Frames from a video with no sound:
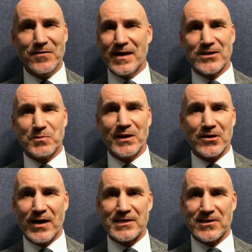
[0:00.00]
Juventus being a
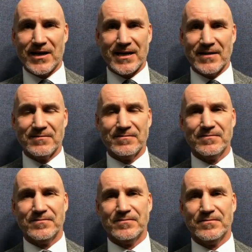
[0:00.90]
great side again.
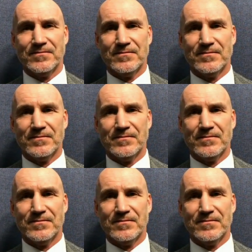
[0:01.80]
Uh, Mina, real